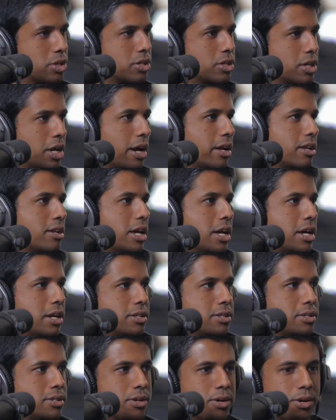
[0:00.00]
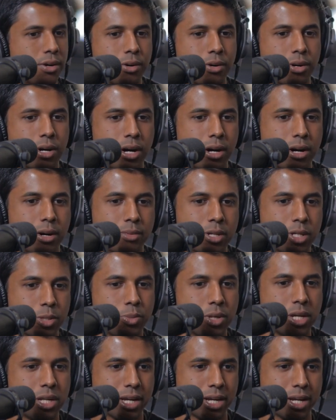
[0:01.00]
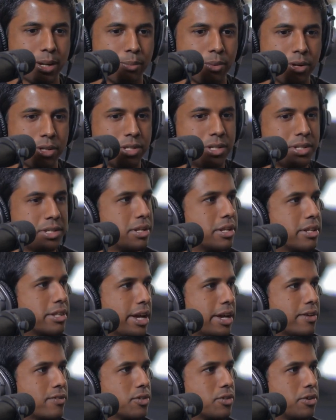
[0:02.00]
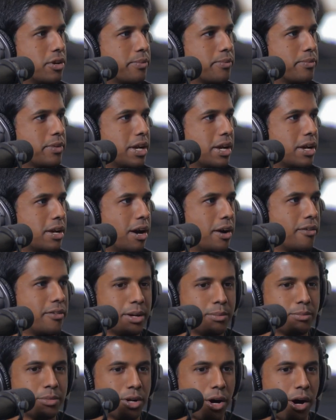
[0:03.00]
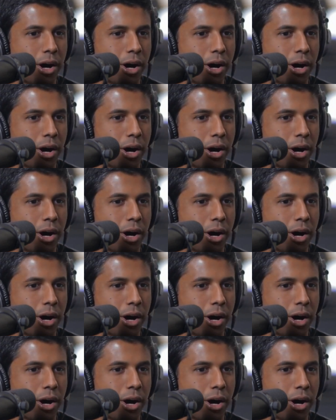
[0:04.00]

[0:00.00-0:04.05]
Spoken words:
So it'd be like a persistent live stream of him talking.